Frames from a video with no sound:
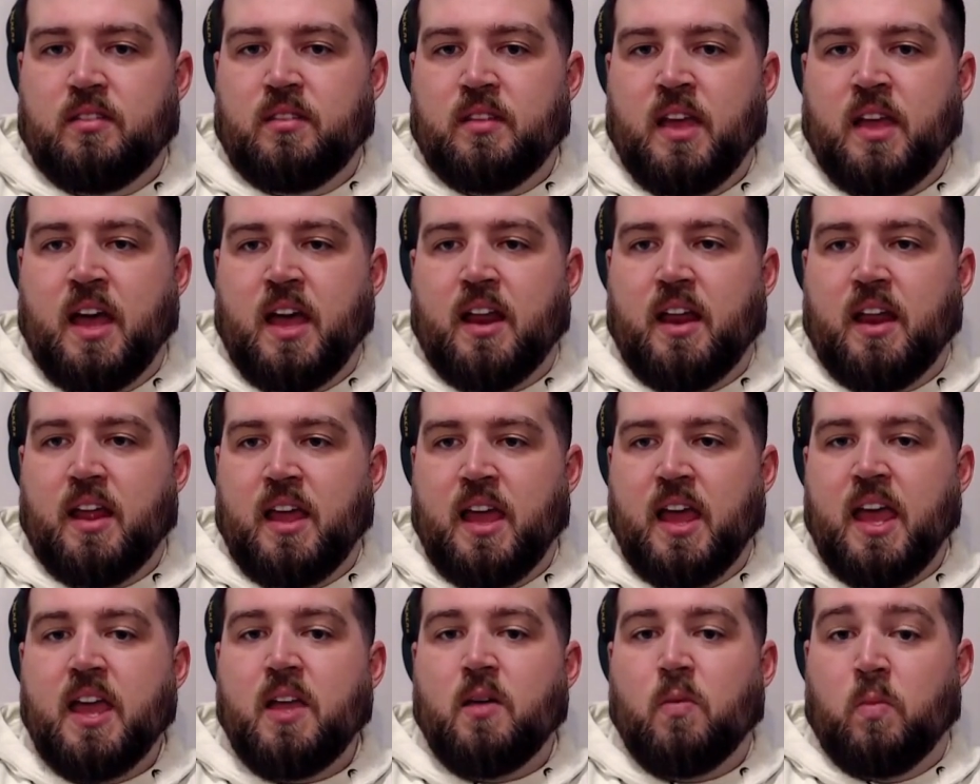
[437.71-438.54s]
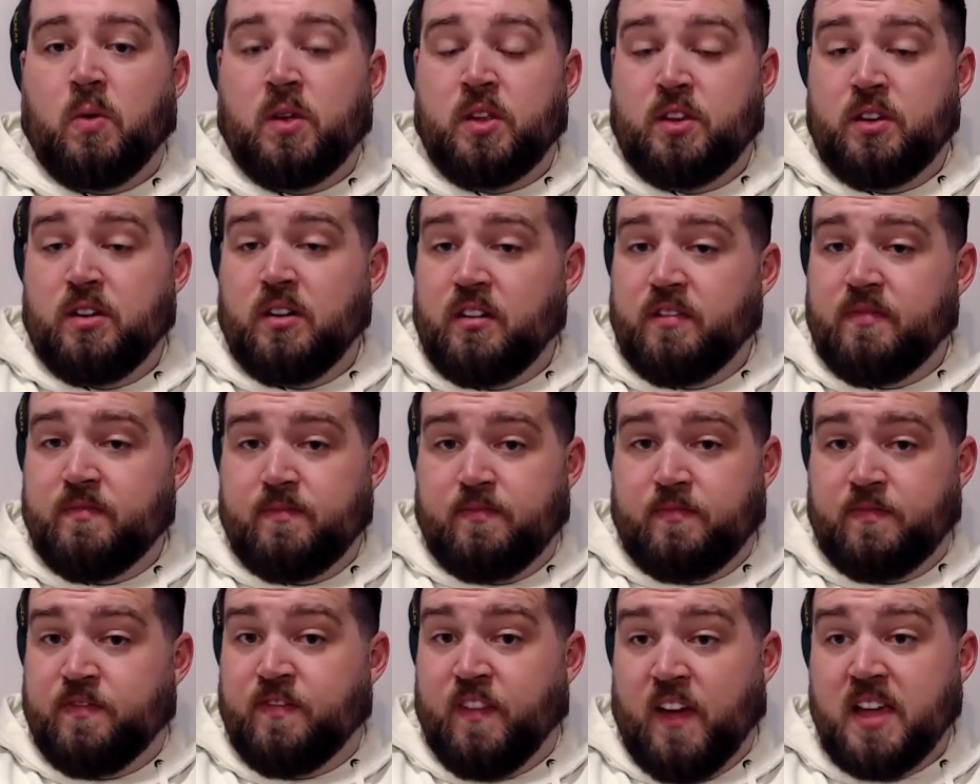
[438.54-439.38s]
that, hey, when you're
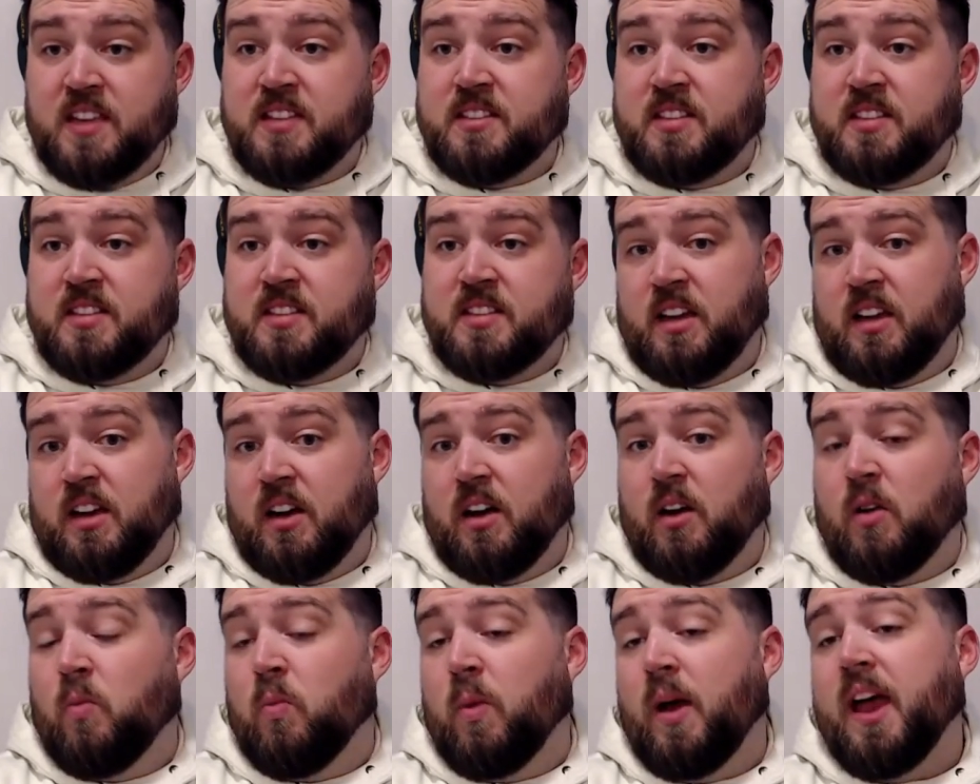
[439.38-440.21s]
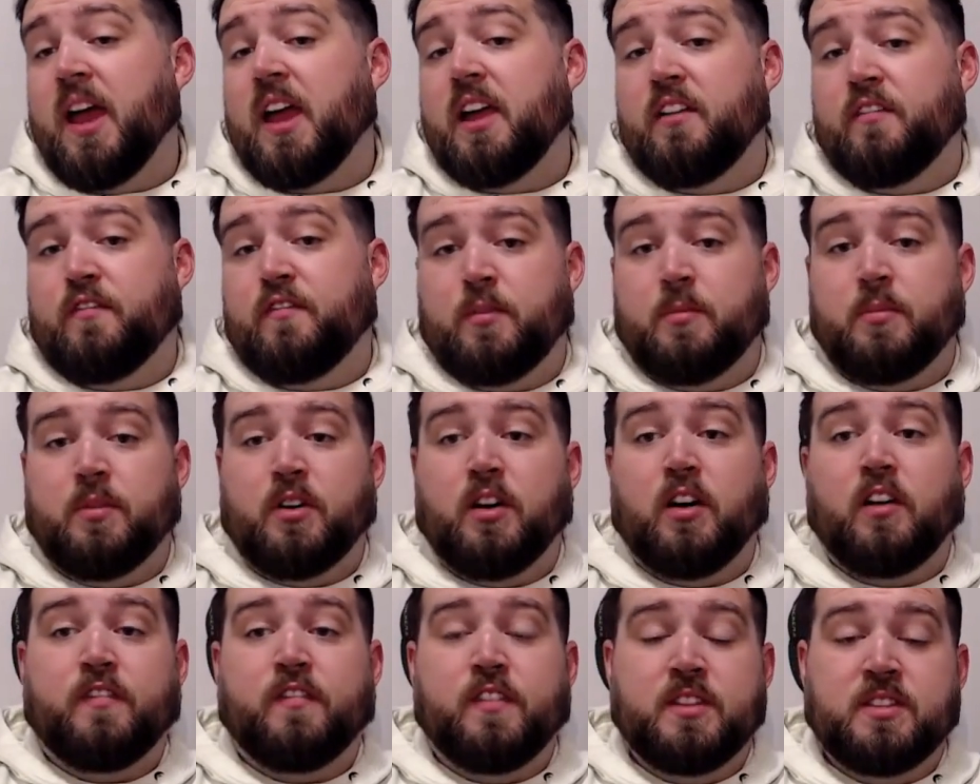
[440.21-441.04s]
facing away from
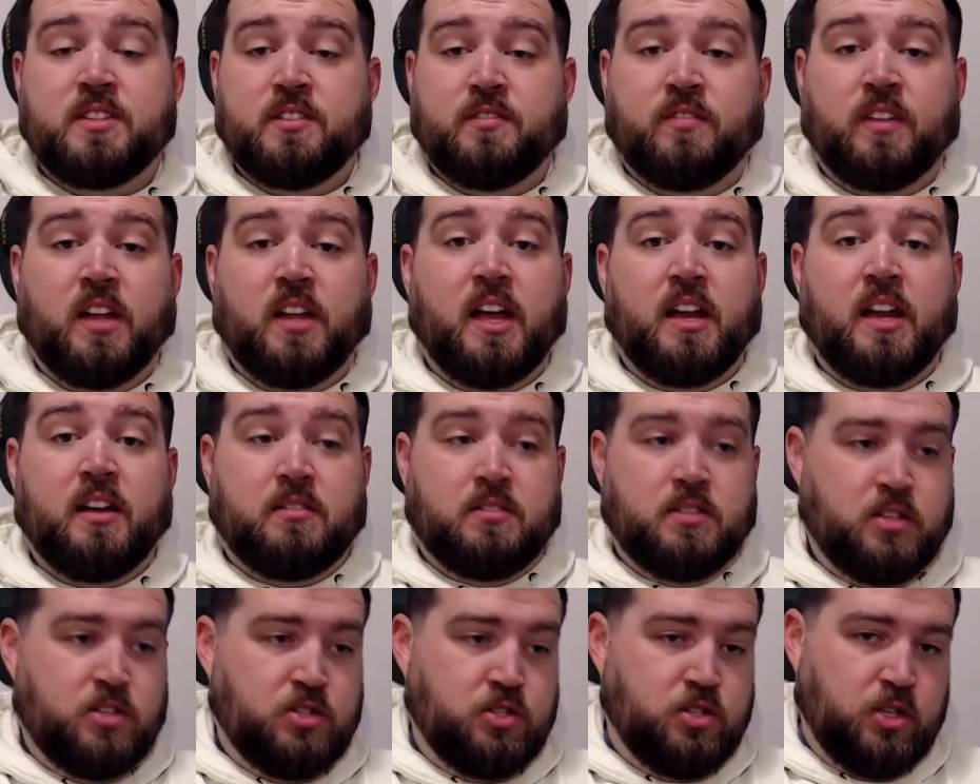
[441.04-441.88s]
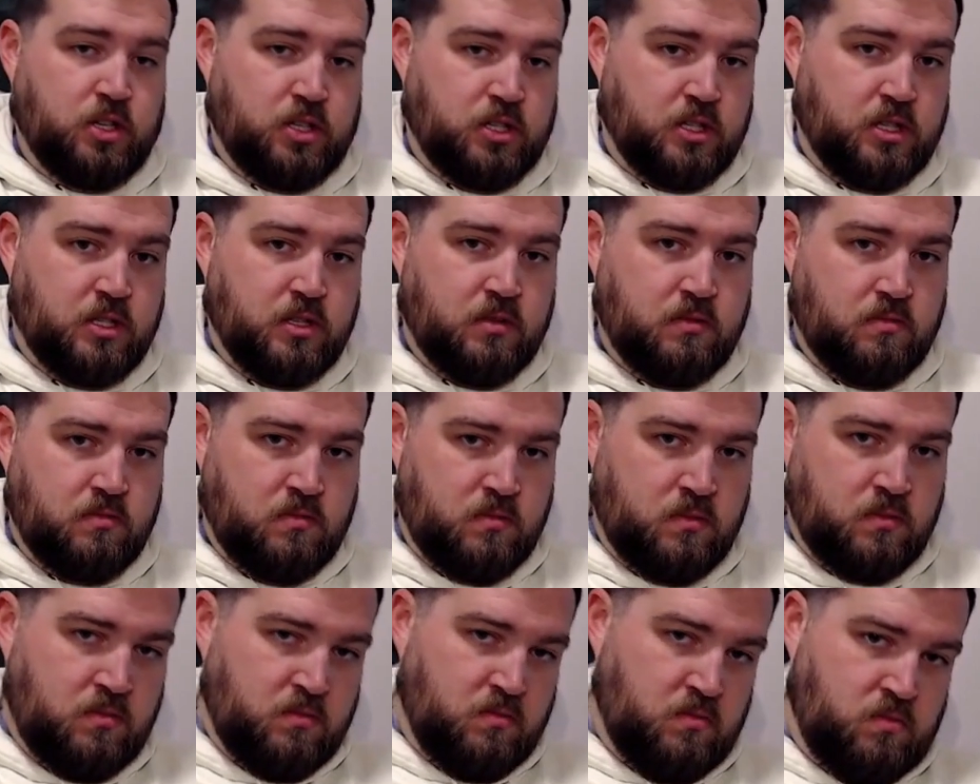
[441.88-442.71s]
your offensive line to just
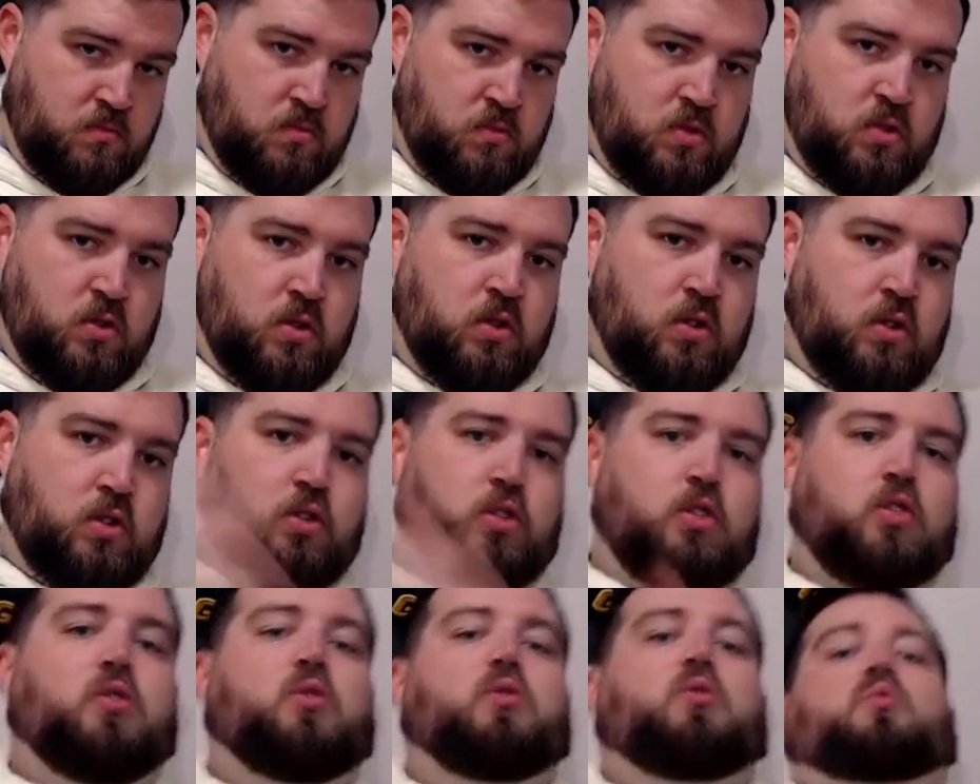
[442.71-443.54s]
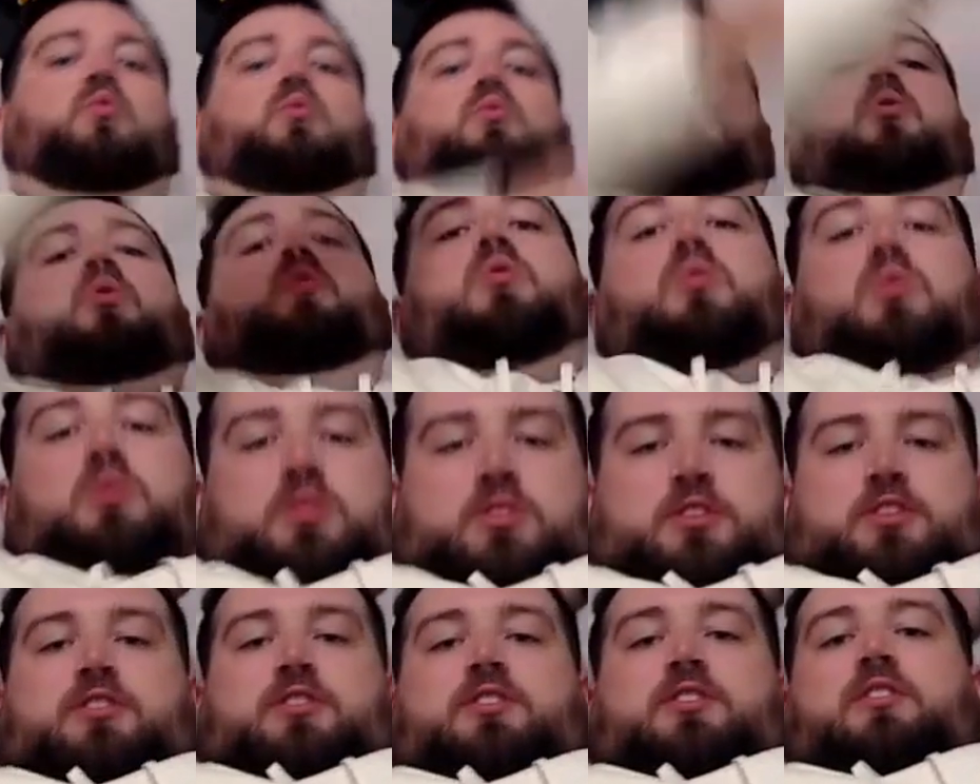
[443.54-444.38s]

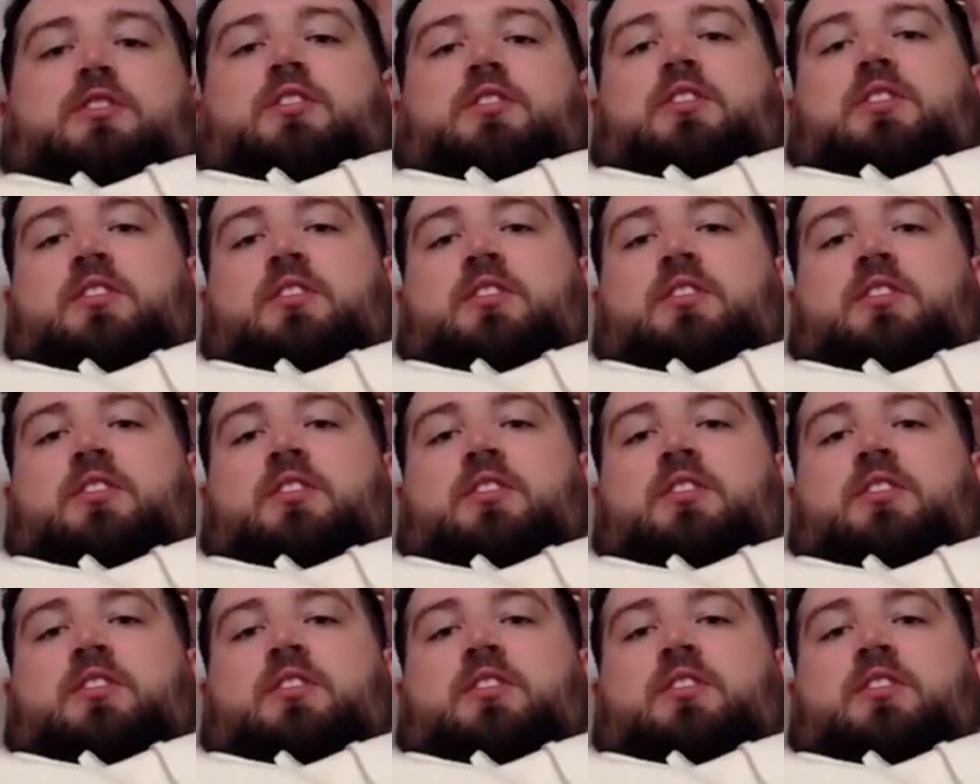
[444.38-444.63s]
whoosh,